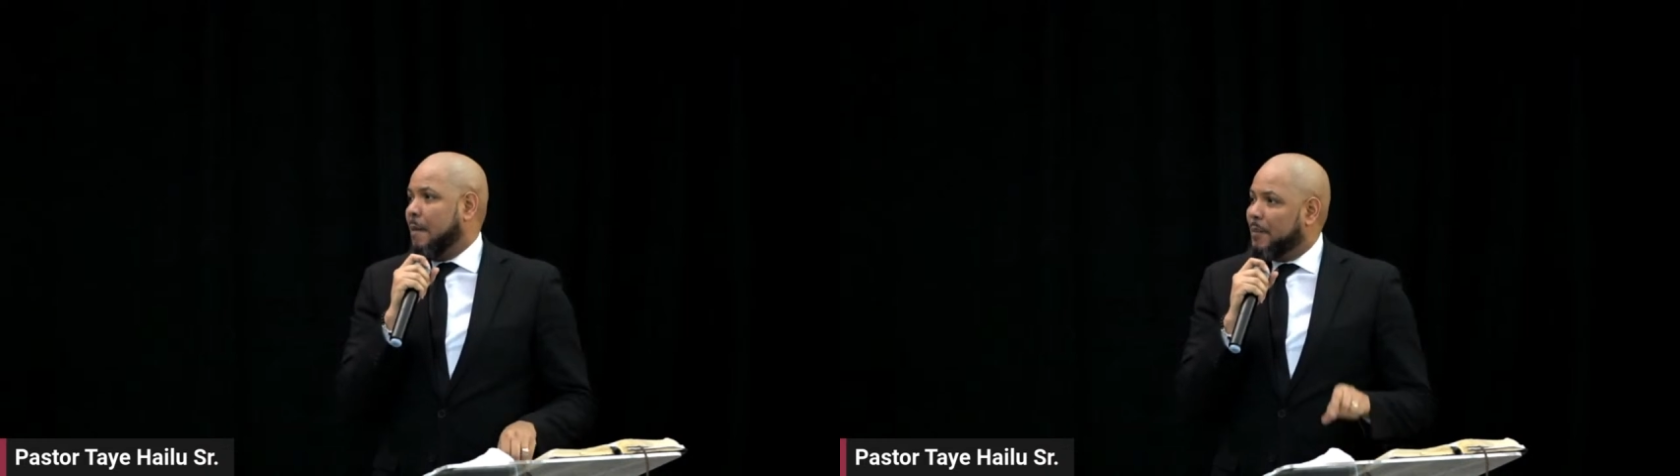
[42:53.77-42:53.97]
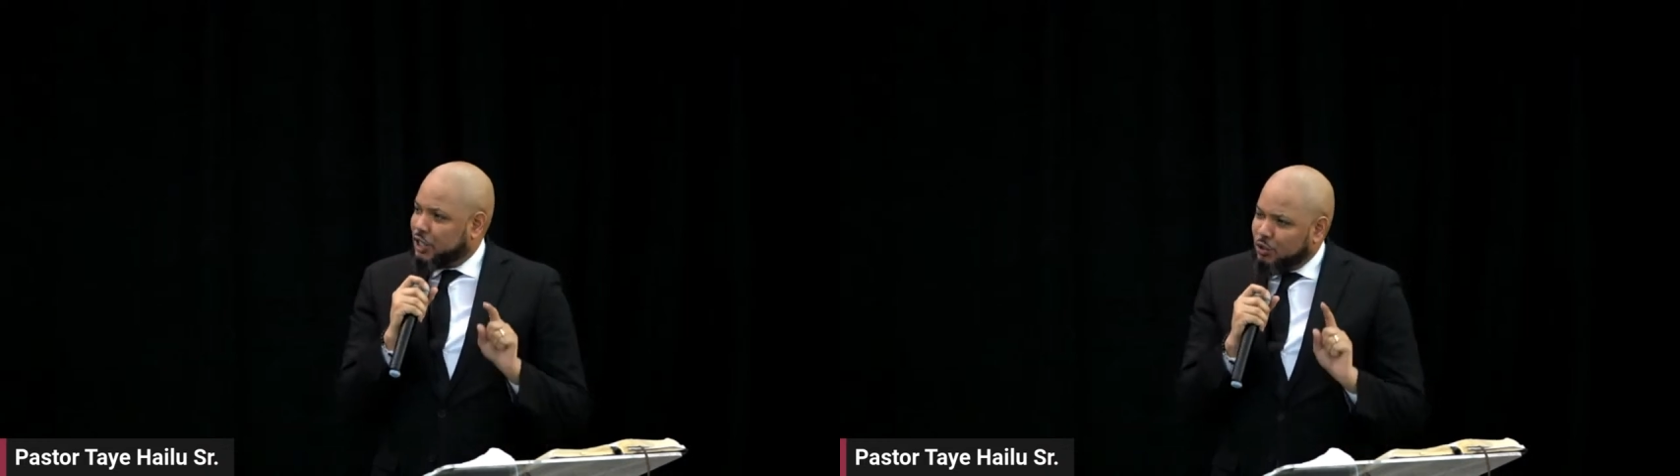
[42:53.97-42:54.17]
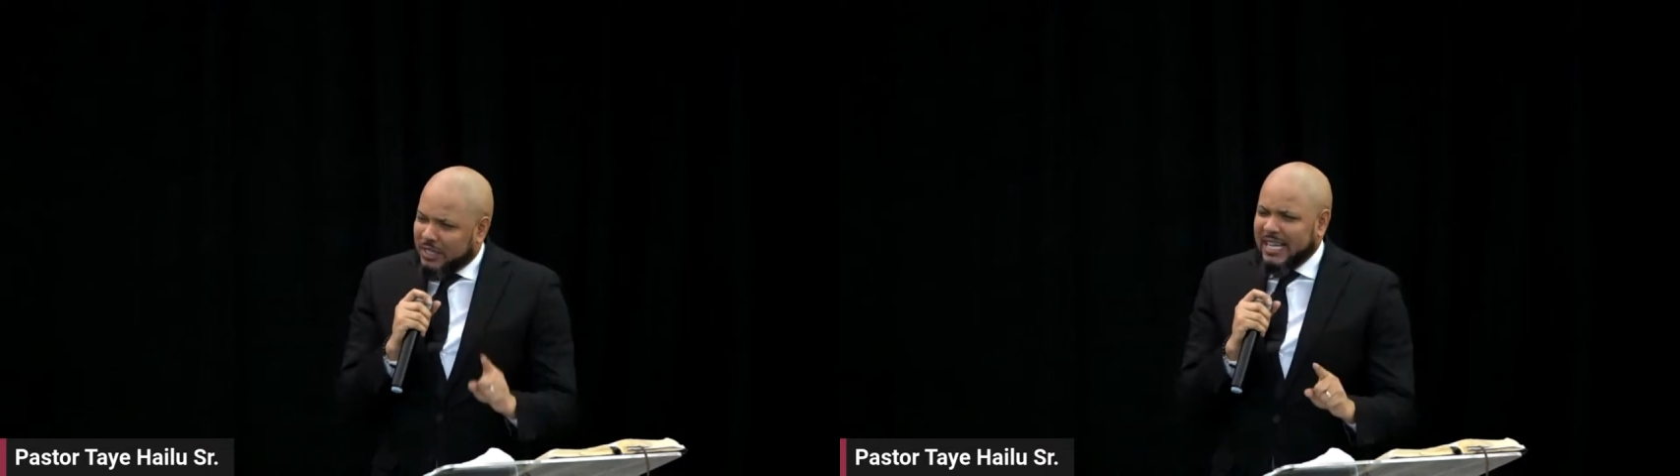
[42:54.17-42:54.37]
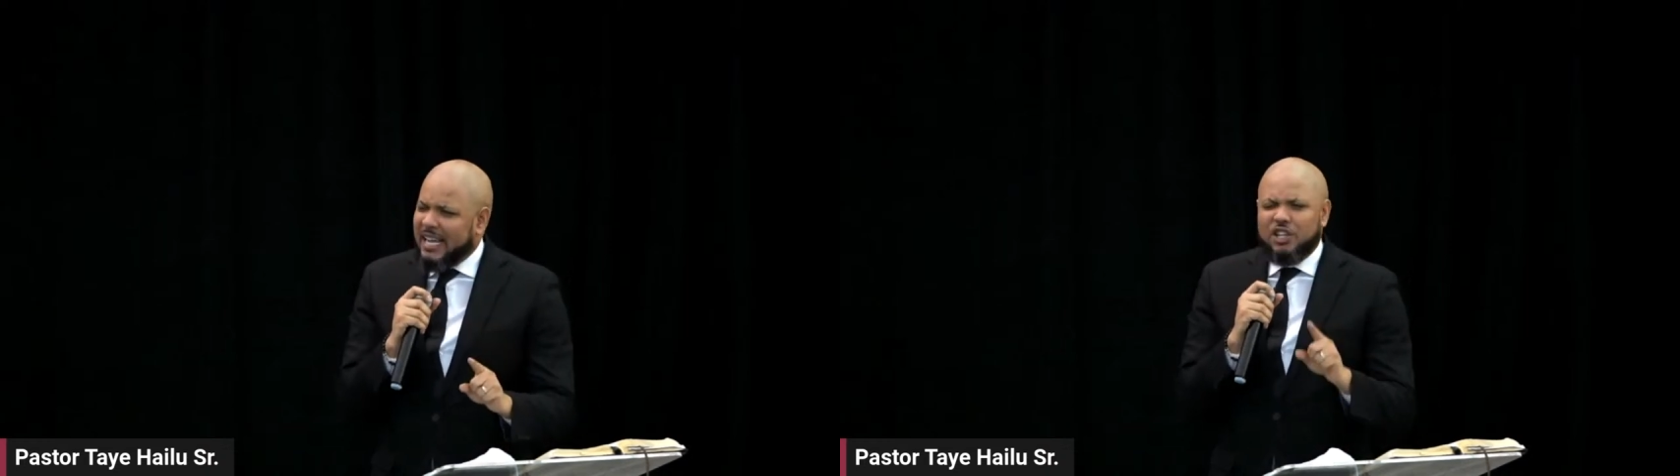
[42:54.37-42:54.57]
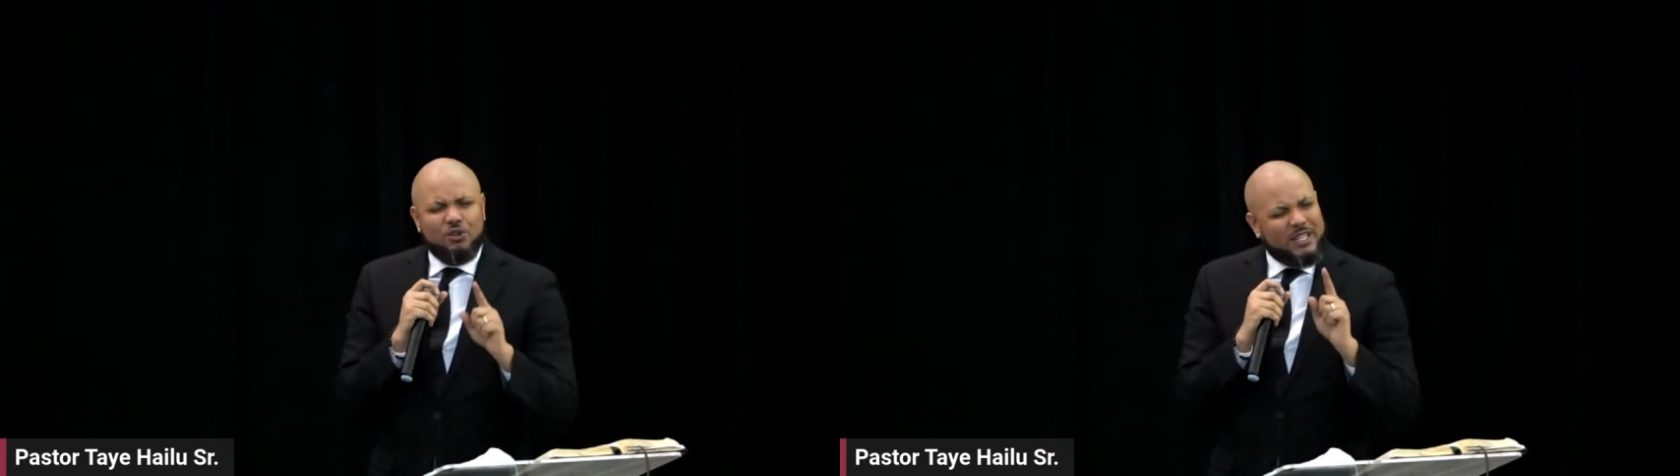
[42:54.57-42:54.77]
But you
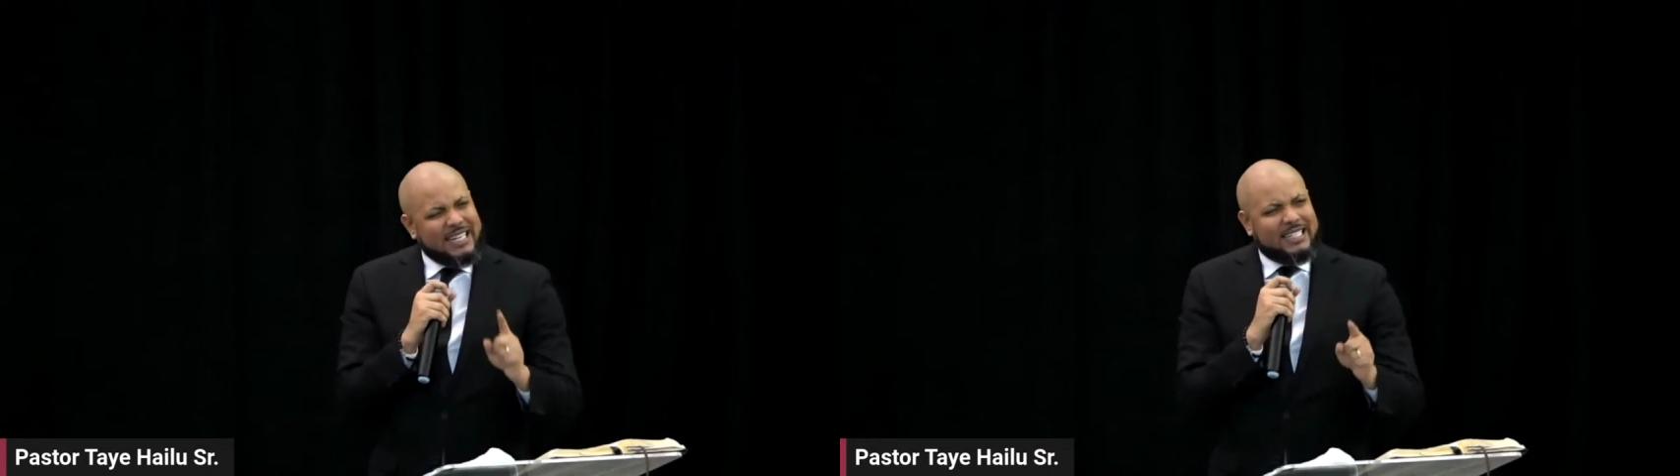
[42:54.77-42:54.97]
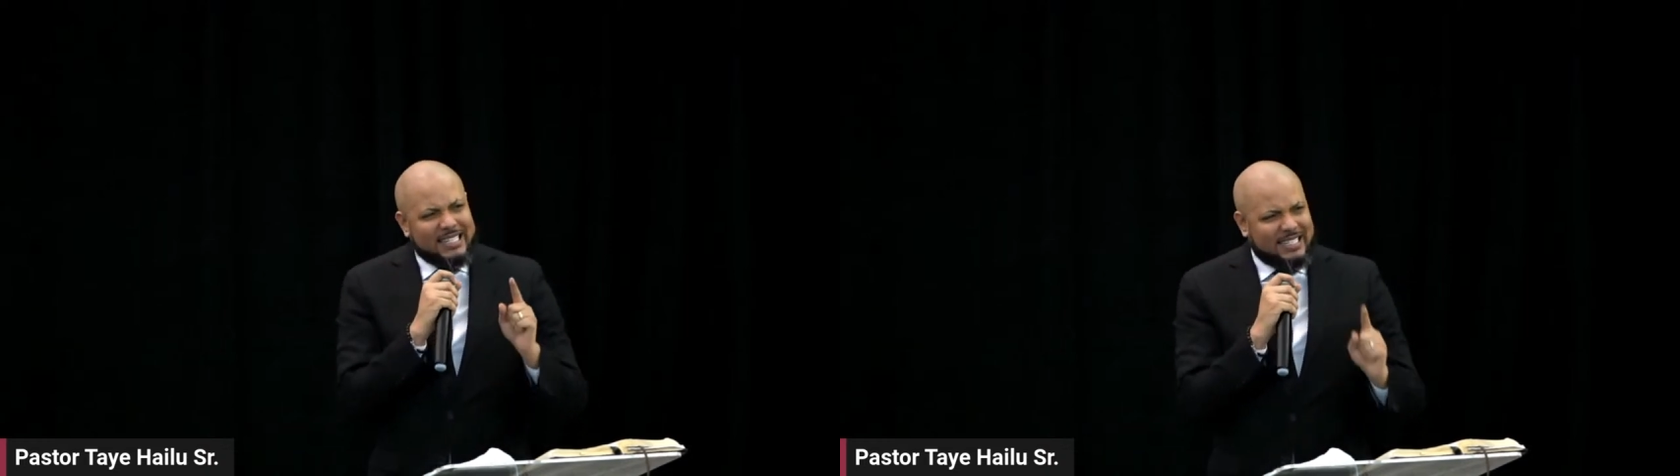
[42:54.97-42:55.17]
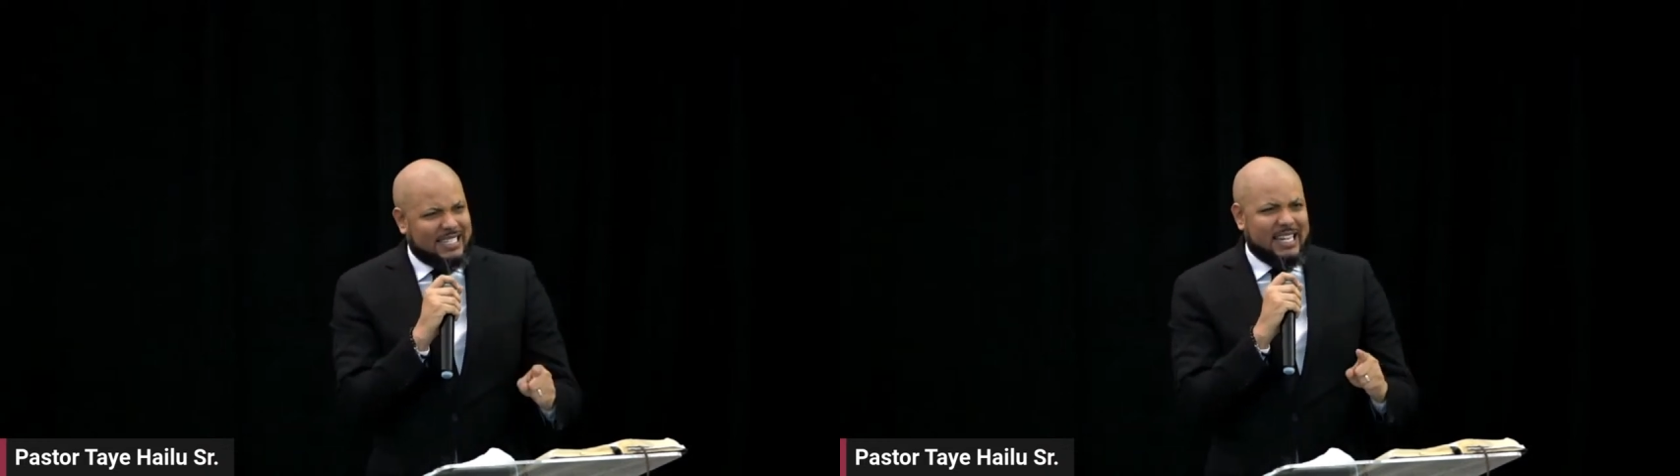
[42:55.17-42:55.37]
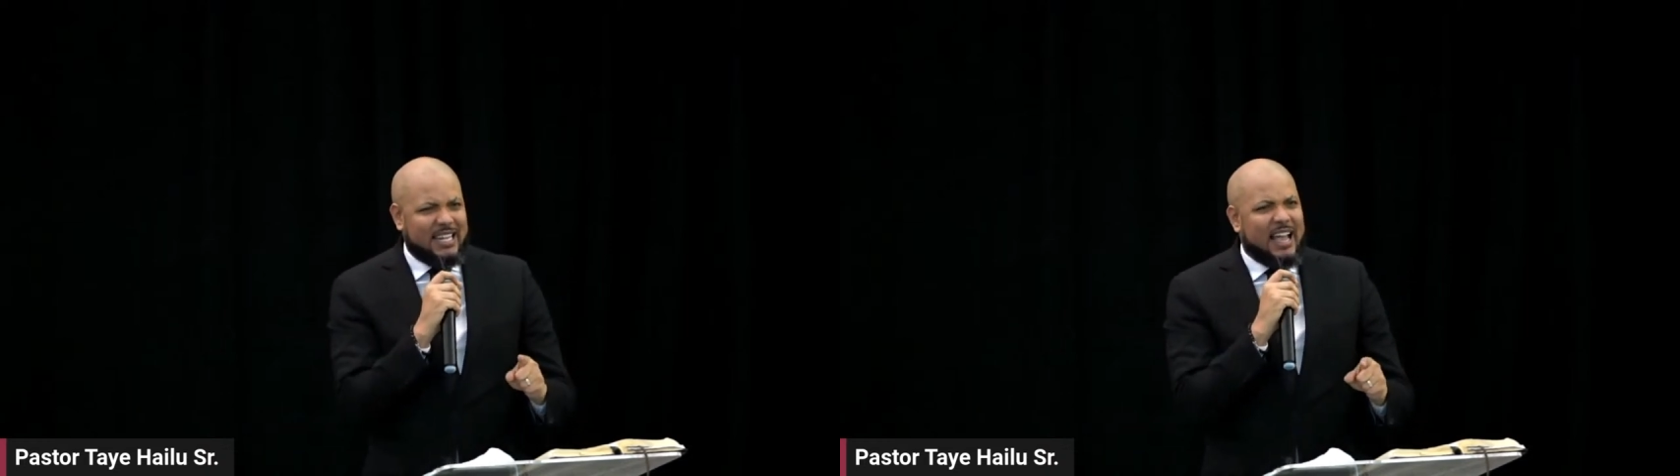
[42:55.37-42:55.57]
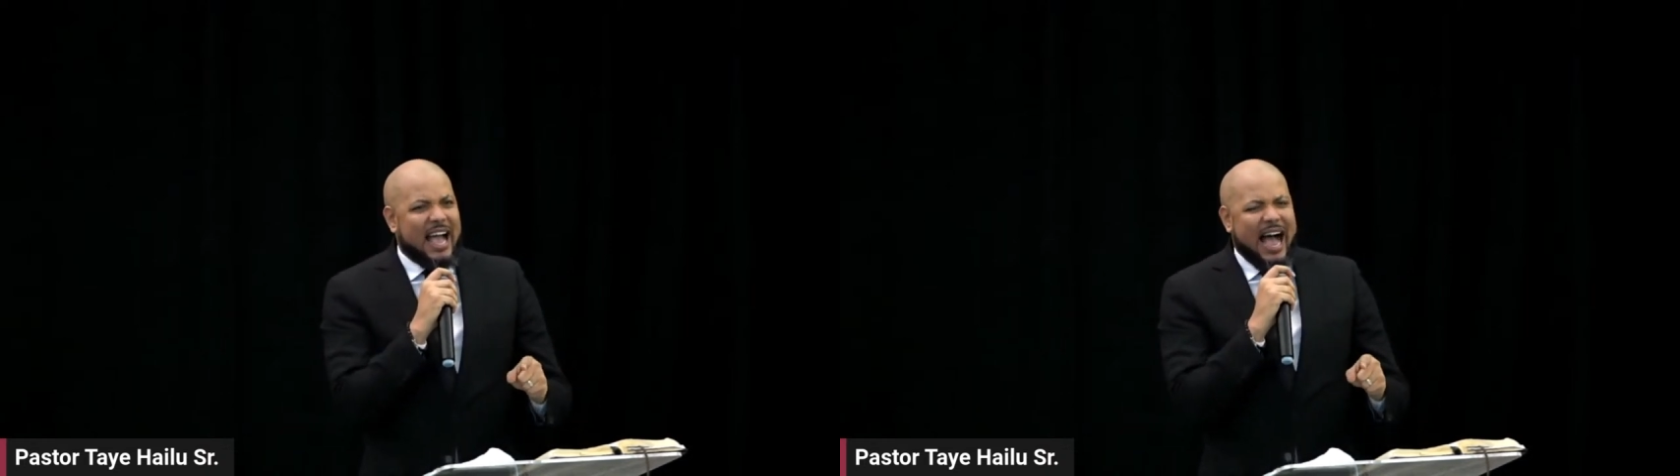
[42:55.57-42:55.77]
again, you get to
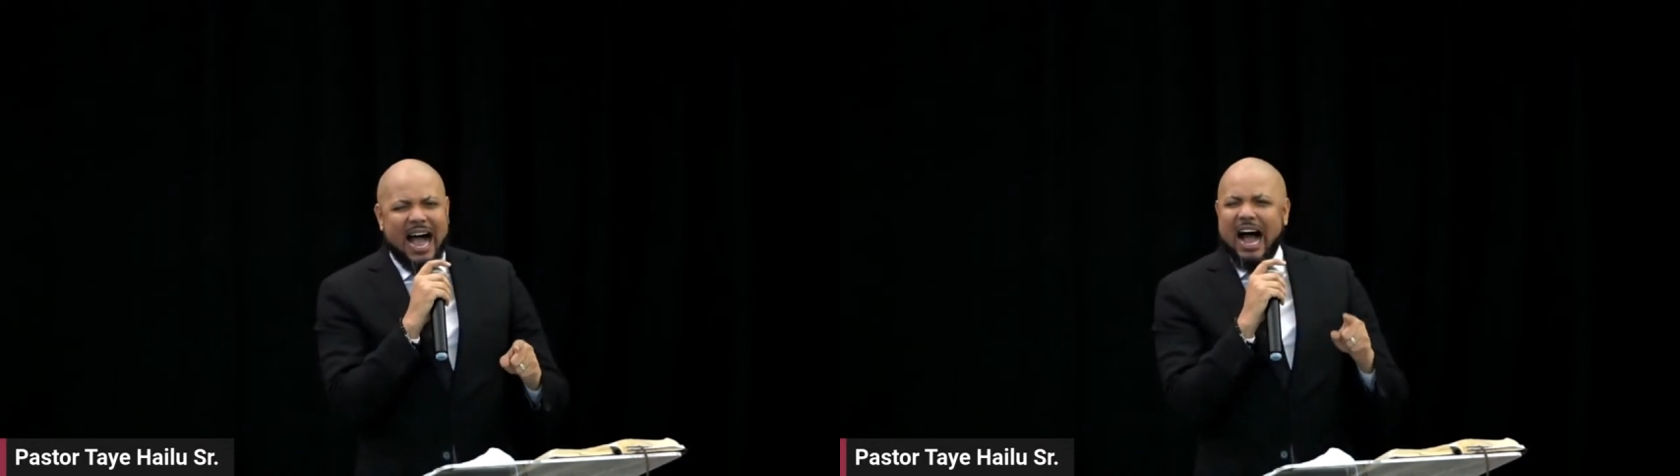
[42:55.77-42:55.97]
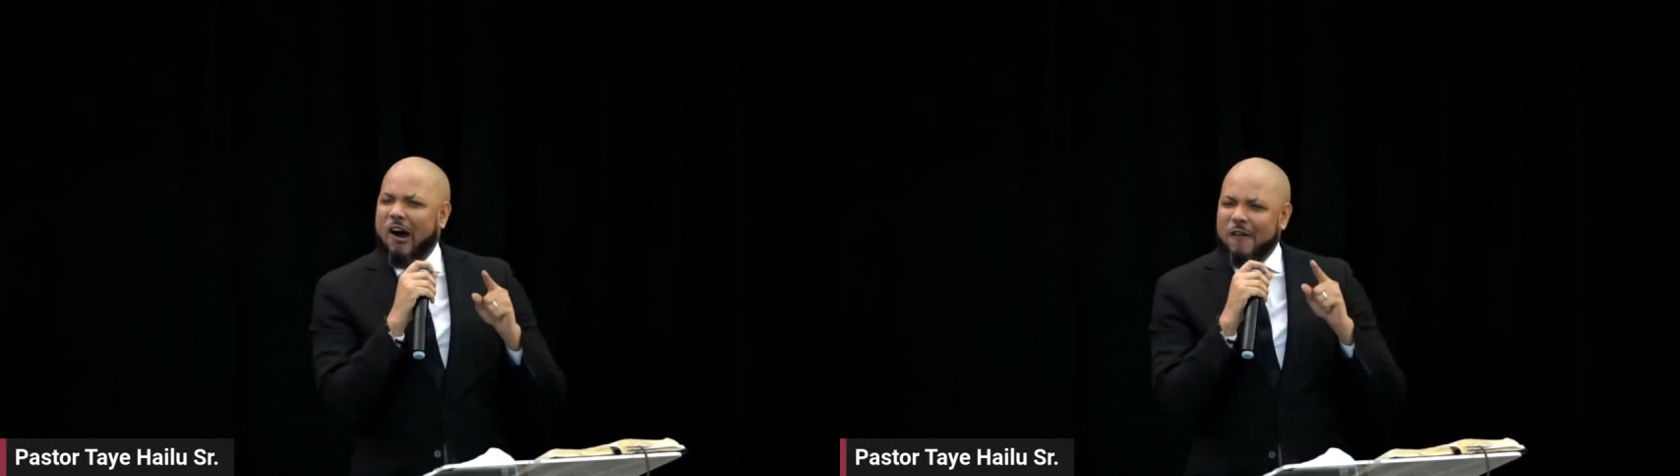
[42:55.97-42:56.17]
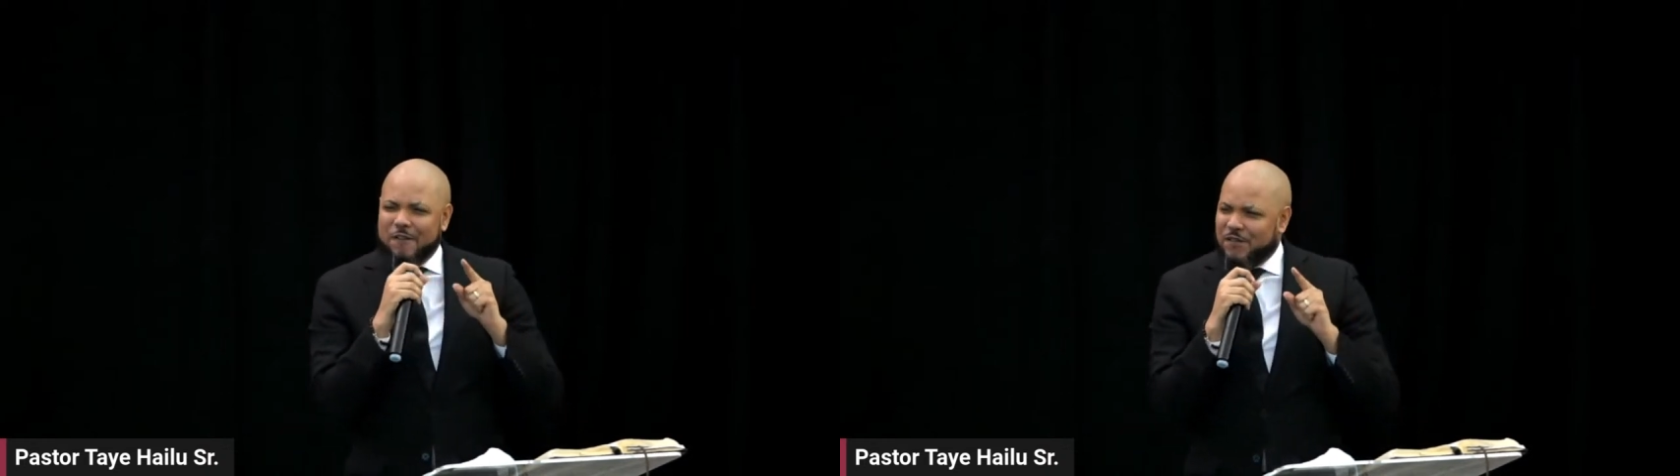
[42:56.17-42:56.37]
see how,